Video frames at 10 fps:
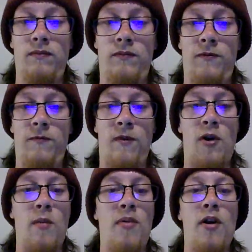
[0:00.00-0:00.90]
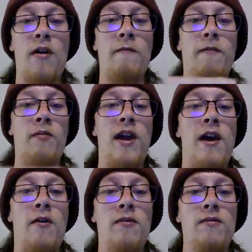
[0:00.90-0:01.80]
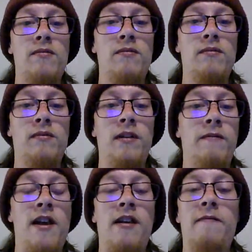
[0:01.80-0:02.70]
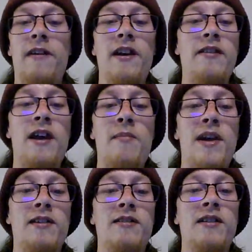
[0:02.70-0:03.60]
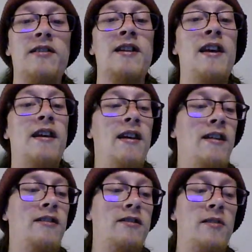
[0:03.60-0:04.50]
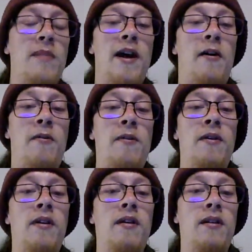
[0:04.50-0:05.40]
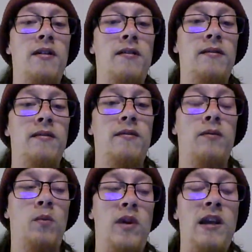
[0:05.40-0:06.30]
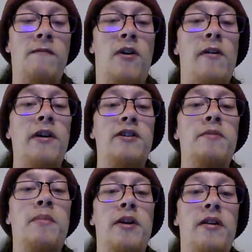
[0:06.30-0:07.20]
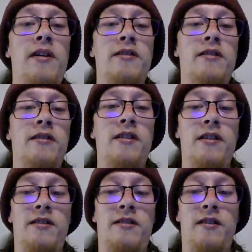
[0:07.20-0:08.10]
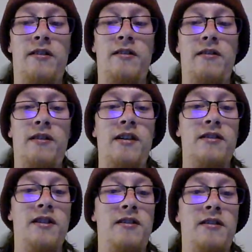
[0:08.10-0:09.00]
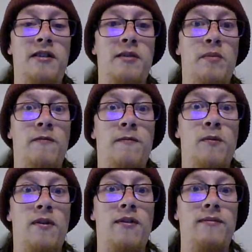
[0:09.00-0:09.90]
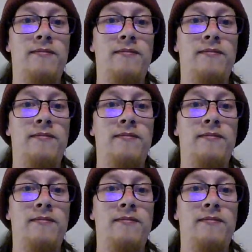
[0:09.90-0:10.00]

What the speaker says: far apart from now. If any of that makes sense, somehow we have all experienced this existence before.